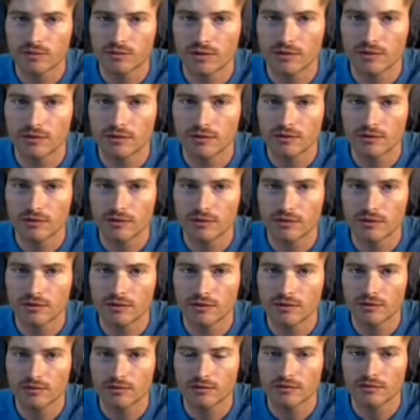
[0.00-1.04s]

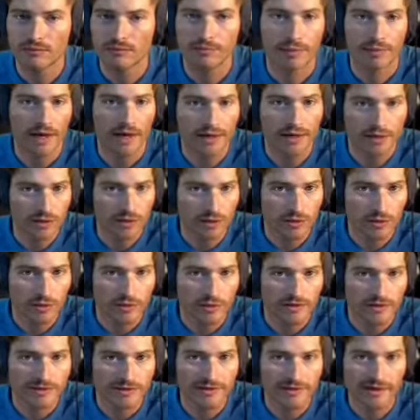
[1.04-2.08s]
Well, buying a
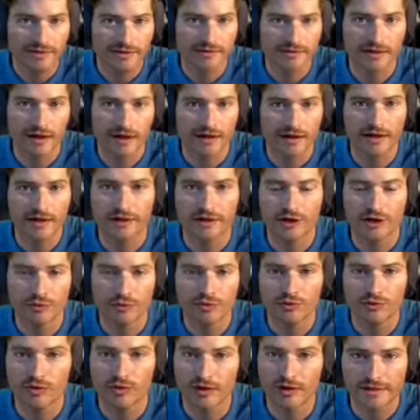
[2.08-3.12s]
course is not going to
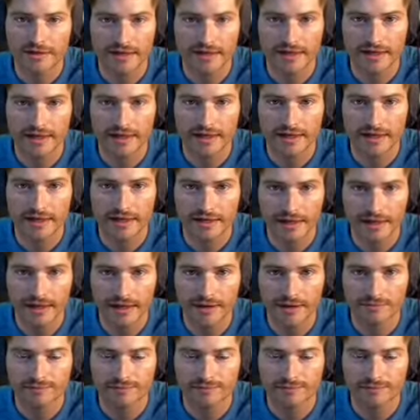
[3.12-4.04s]
help you cross that gap.